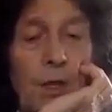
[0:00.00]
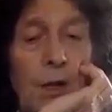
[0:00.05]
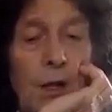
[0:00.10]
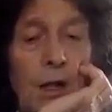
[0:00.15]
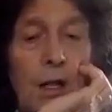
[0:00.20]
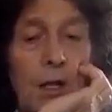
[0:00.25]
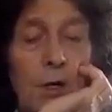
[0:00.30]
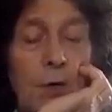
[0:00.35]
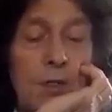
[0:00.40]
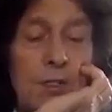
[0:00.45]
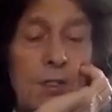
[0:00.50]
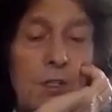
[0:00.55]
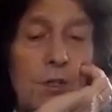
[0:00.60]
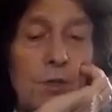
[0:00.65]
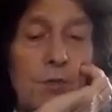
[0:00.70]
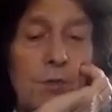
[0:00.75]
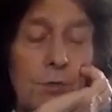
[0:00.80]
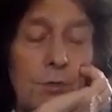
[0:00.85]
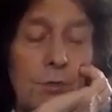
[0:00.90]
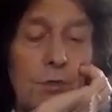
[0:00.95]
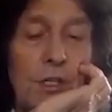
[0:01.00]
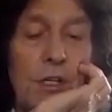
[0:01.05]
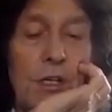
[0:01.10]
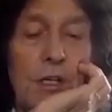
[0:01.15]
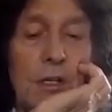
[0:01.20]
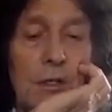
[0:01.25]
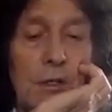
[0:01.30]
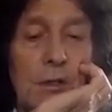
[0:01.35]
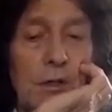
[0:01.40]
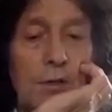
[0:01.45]
I'll go into the
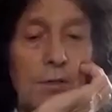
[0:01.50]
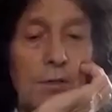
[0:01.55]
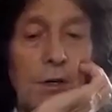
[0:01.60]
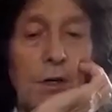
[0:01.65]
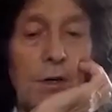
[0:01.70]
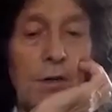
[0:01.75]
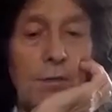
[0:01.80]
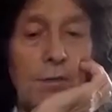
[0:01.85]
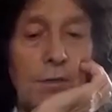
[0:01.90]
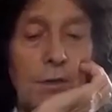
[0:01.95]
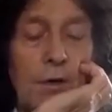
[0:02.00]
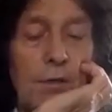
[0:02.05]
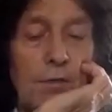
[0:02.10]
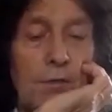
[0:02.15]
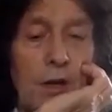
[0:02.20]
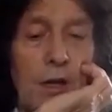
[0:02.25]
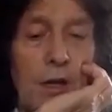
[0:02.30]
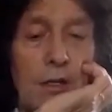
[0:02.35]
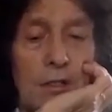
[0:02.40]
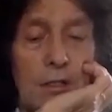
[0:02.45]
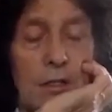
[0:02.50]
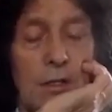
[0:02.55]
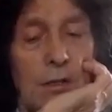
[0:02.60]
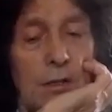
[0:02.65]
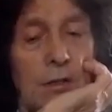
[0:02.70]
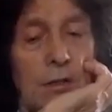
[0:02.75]
routine of, of, of writing.